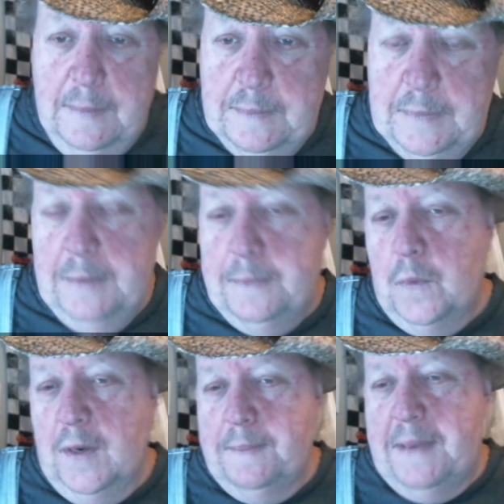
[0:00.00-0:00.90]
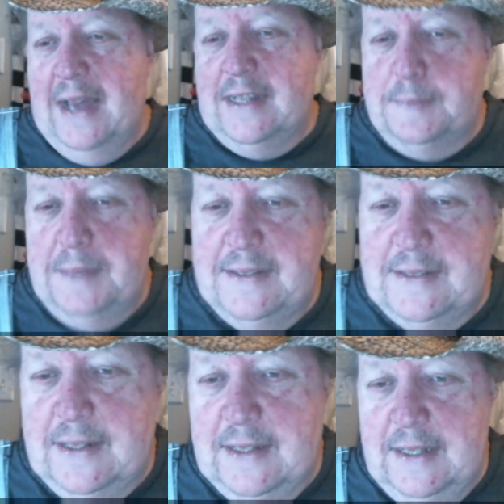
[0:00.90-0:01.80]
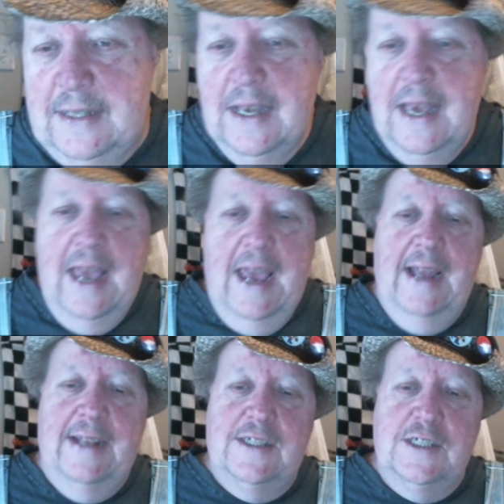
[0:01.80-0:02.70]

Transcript: Your boarding pass, basically, and